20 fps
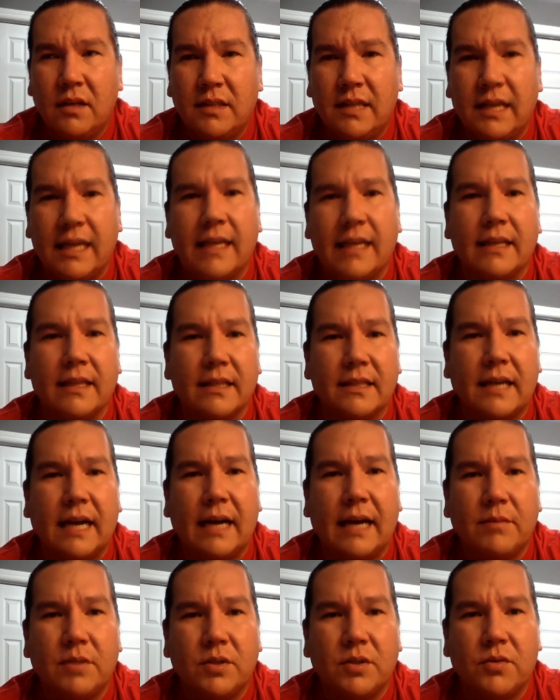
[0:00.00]
taking the
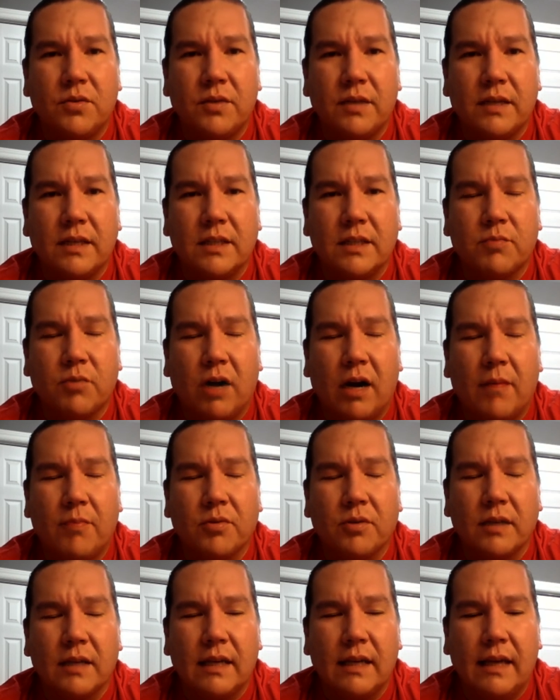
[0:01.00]
time to do things
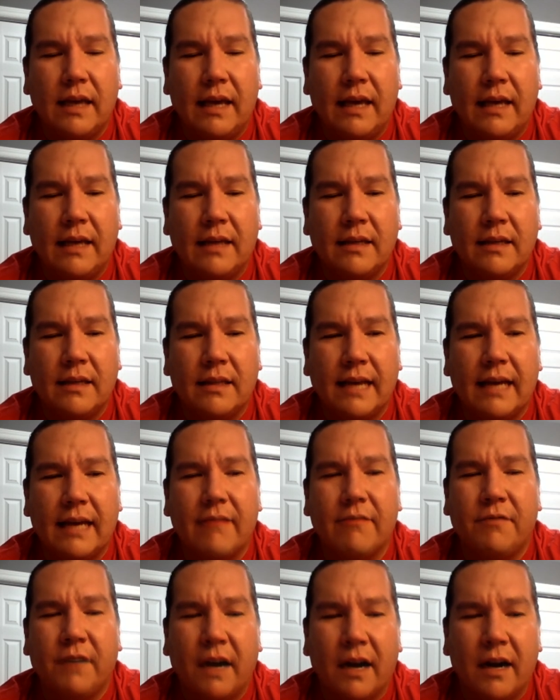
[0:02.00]
properly. And in that
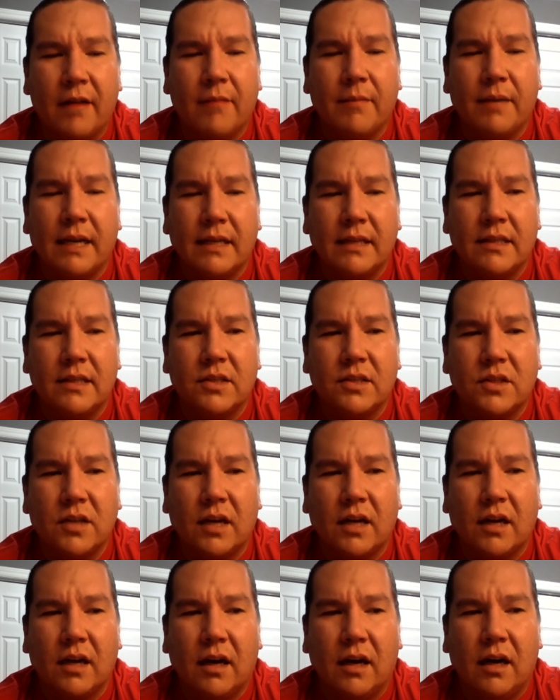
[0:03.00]
environment, it's
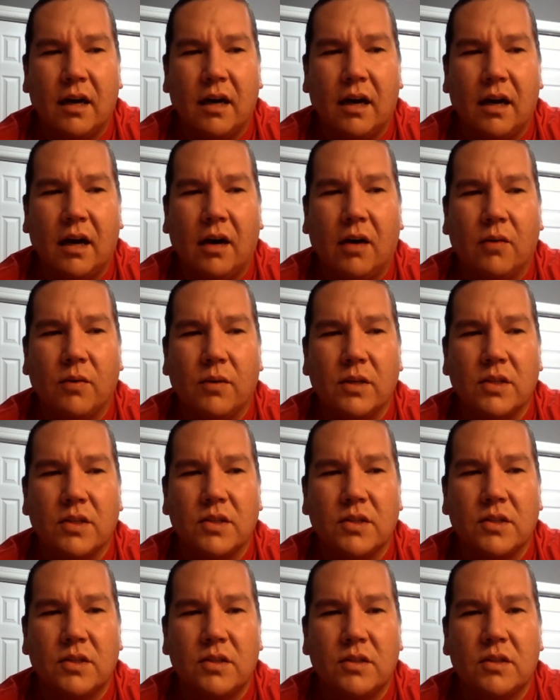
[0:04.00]
not
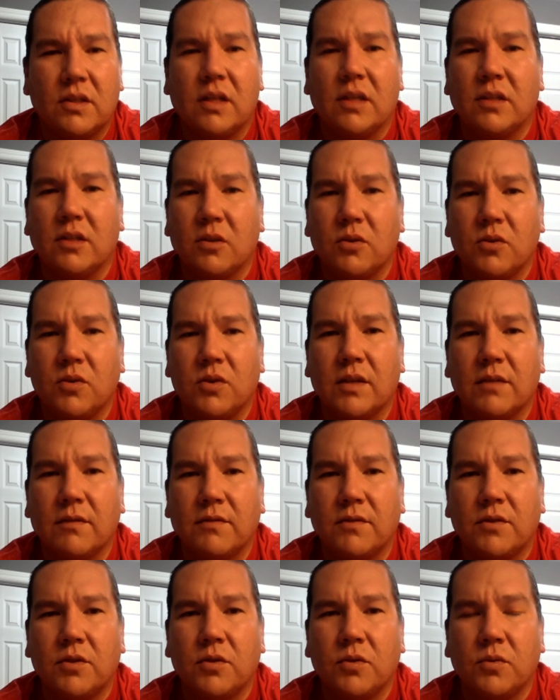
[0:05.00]
always
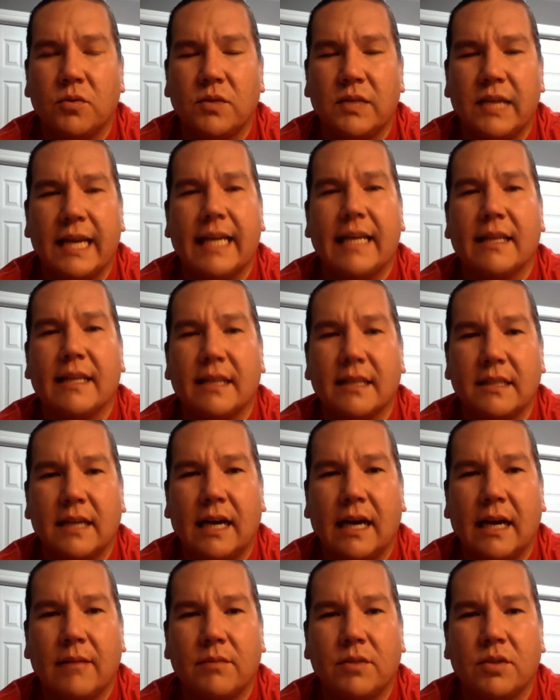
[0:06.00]
conducive to taking the
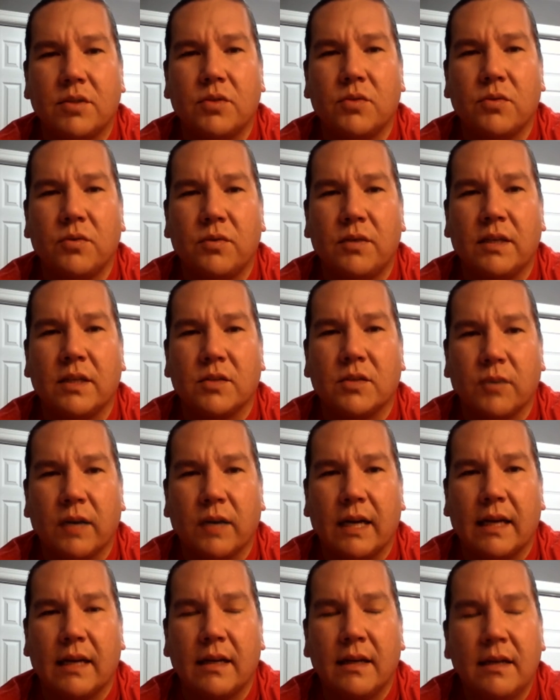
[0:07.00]
time to do things
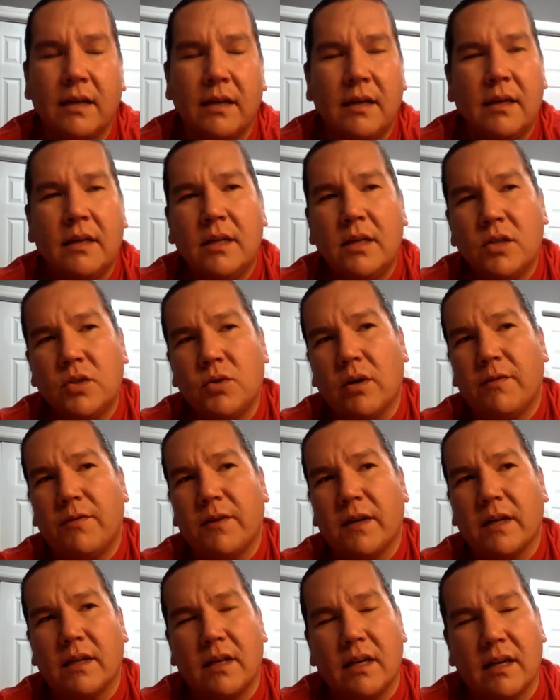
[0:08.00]
right so if
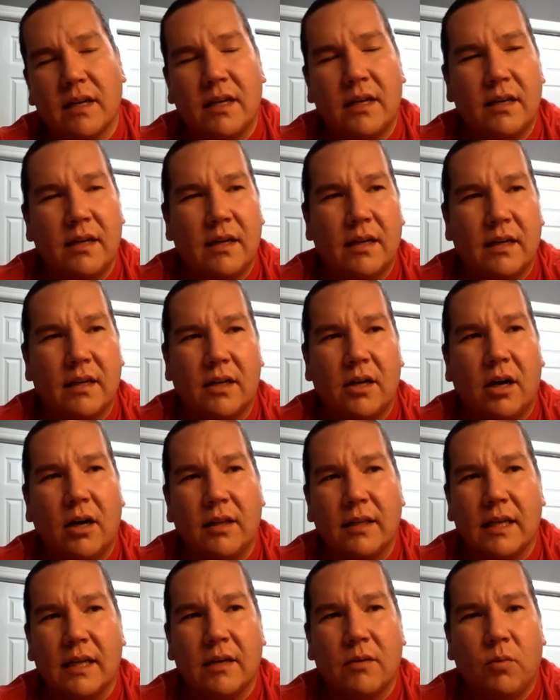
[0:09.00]
a, a, a,
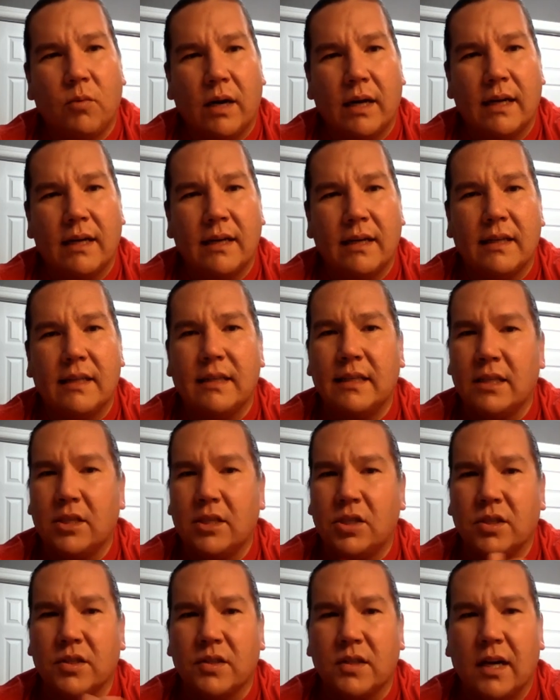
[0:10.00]
colleague wanted an
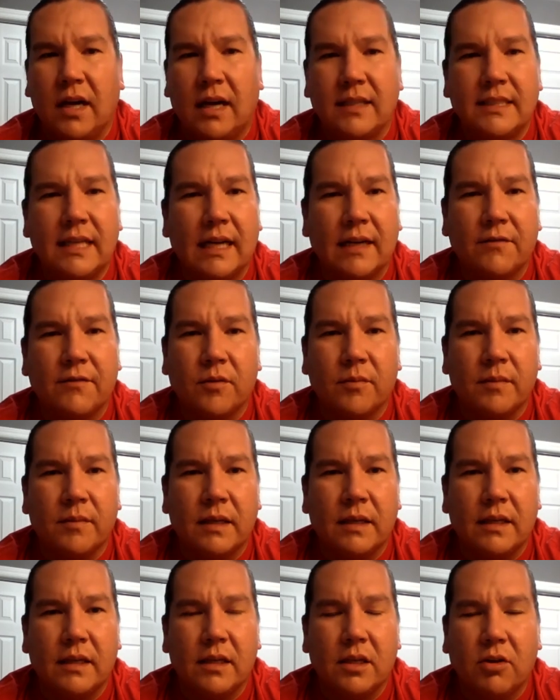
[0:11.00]
indigenous contact from me
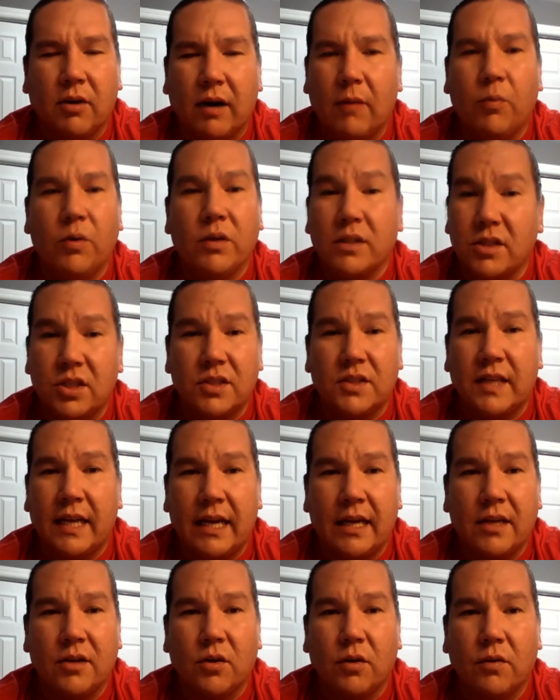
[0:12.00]
you know i wouldn't just
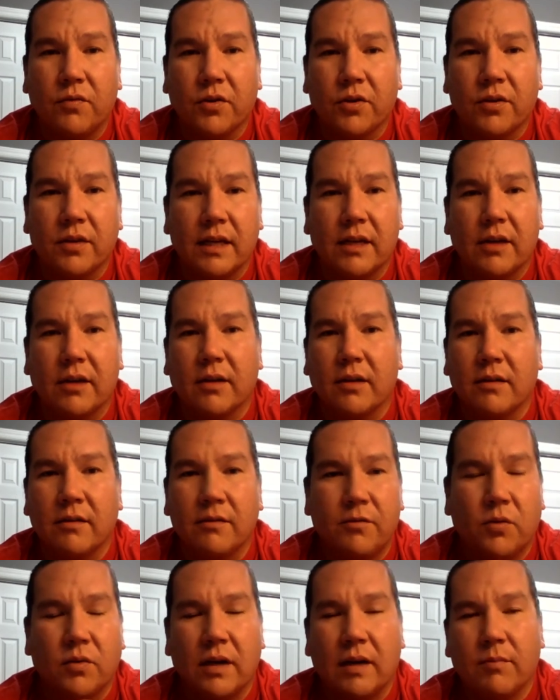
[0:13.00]
hand over their
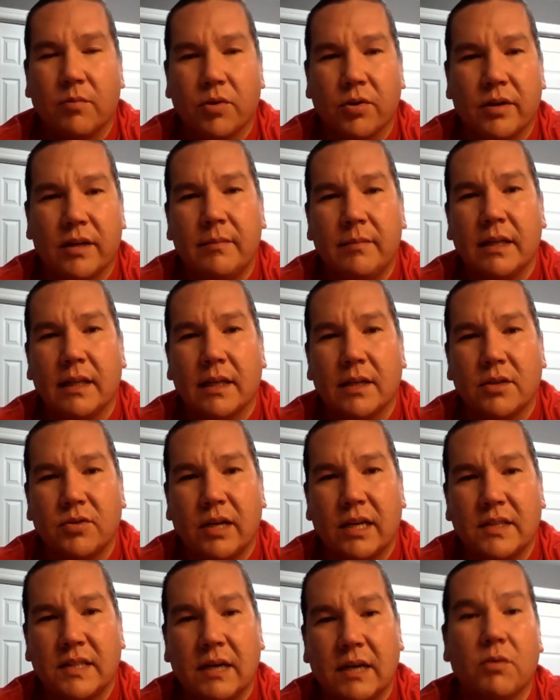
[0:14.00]
phone number or email
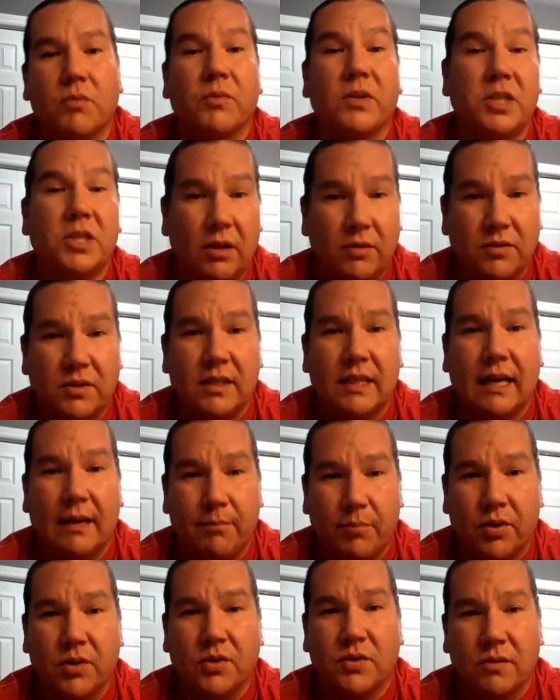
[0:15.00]
address i would reach out to
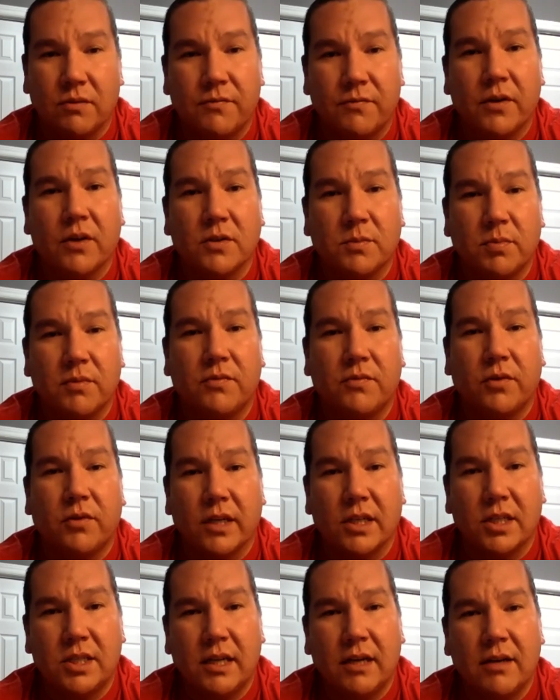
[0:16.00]
that person first before
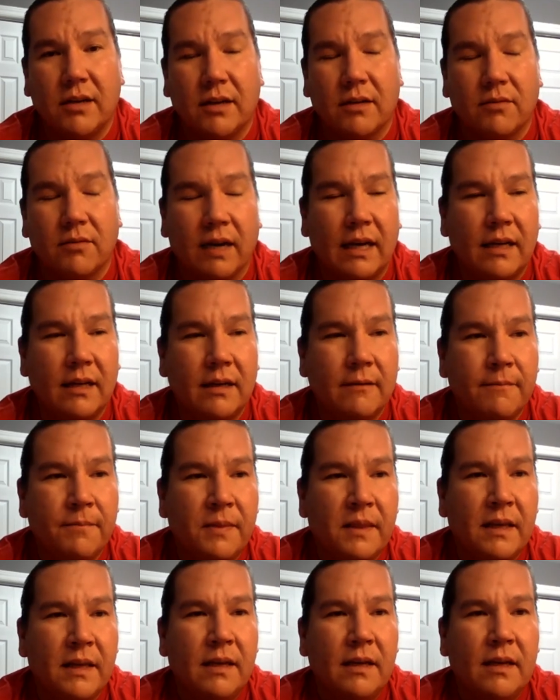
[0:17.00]
i shared it right
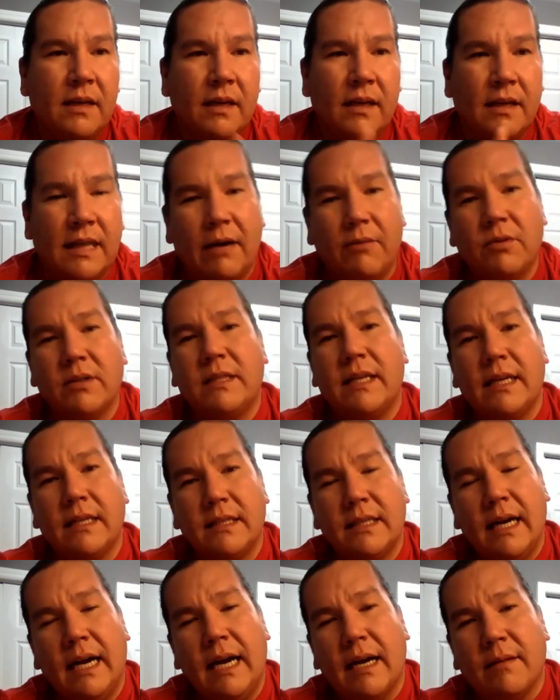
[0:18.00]
and that would take
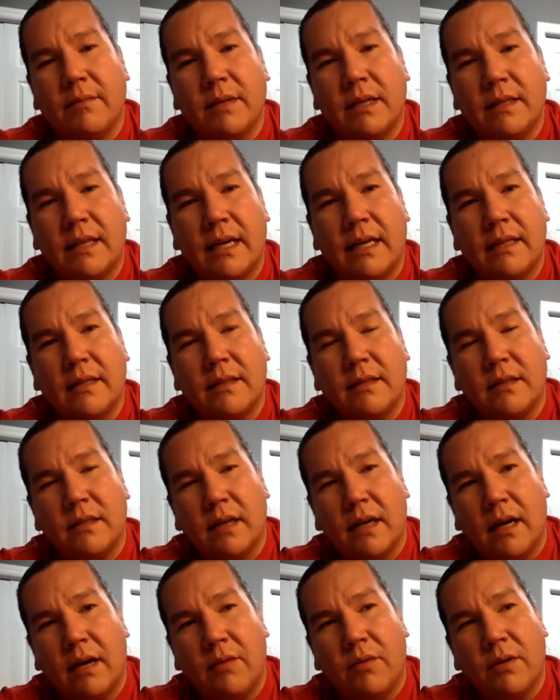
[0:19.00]
time and then
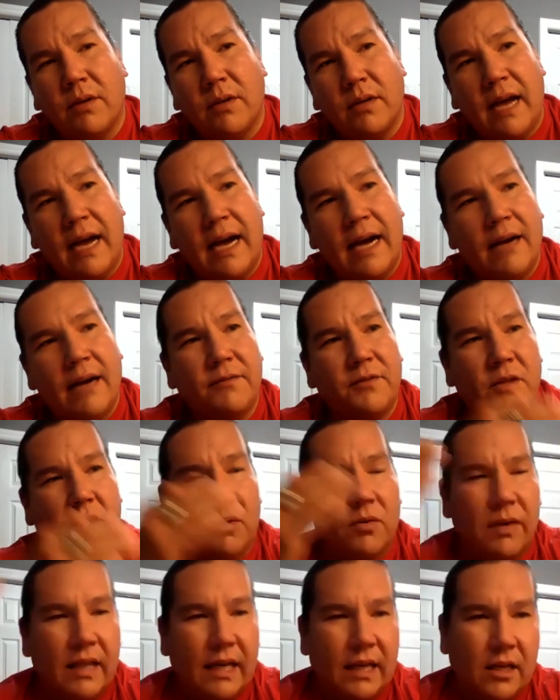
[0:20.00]
i would have you
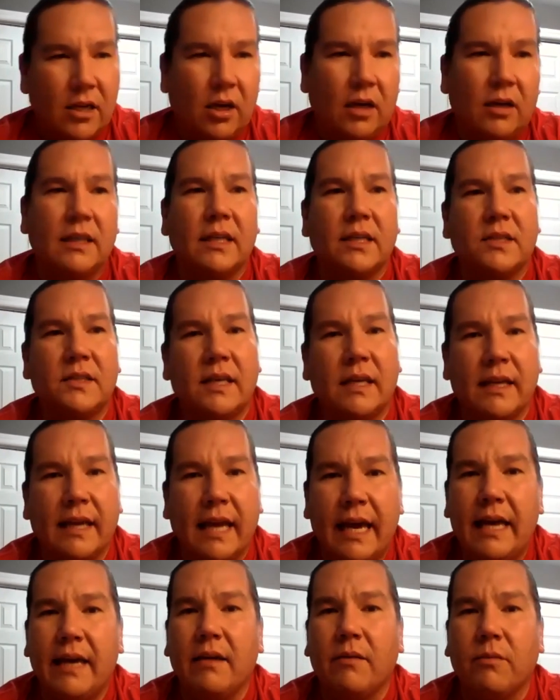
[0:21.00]
know that colleague saying
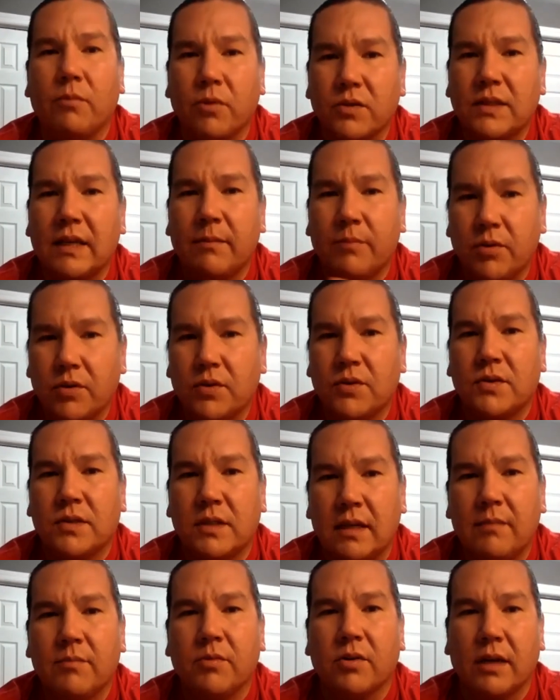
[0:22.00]
hey where's that person's
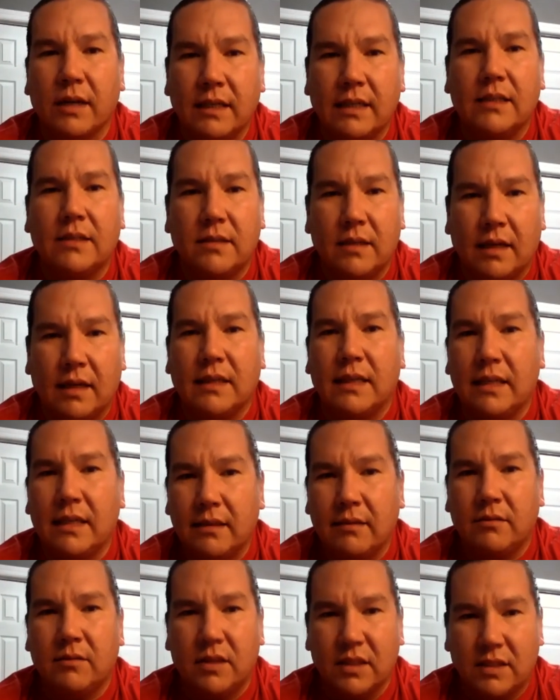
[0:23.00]
number i need i
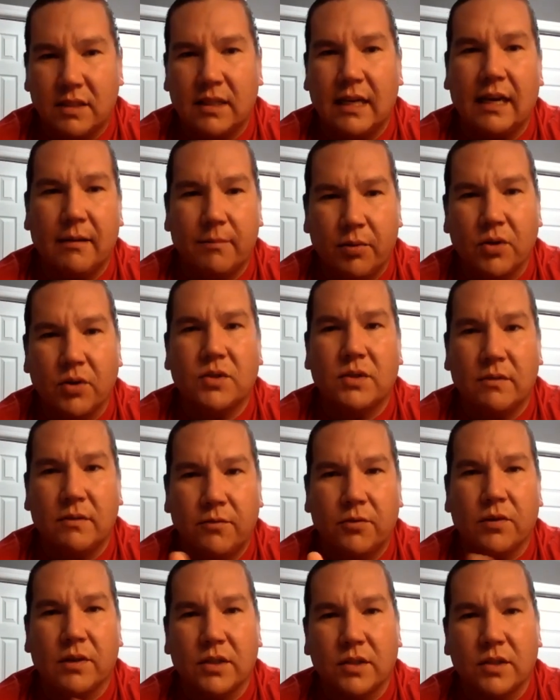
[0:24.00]
need this kind of person
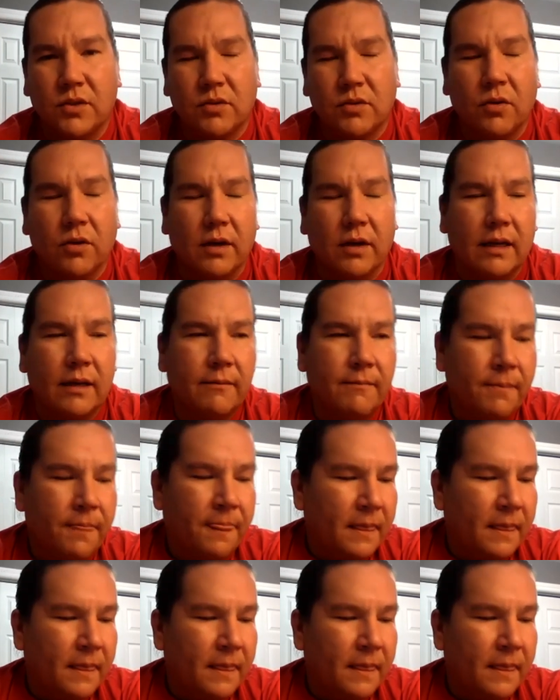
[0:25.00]
for this story